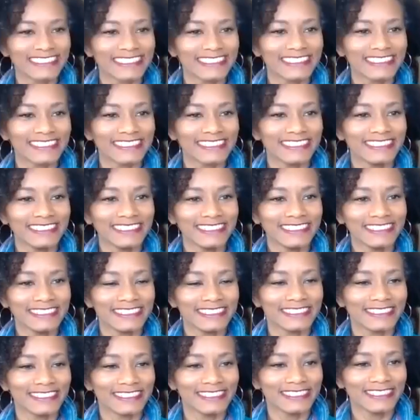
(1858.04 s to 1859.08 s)

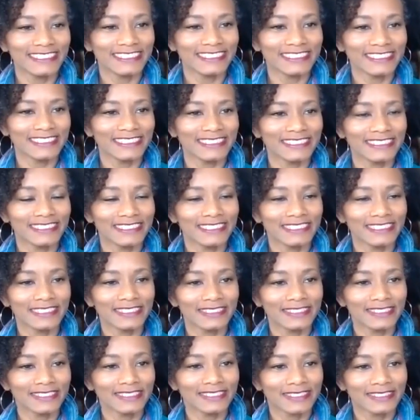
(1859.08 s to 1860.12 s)

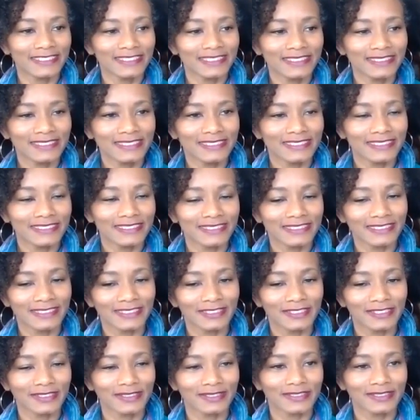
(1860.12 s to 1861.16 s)

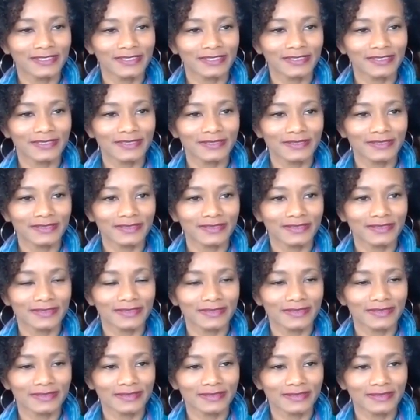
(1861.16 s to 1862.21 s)

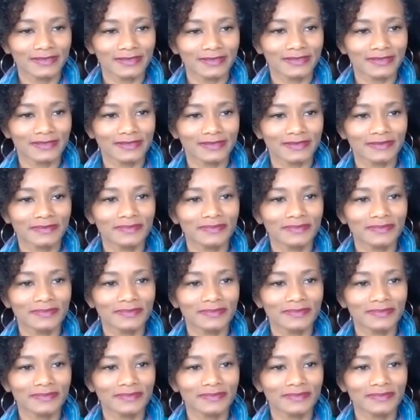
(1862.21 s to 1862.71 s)
No words are spoken by the person on screen.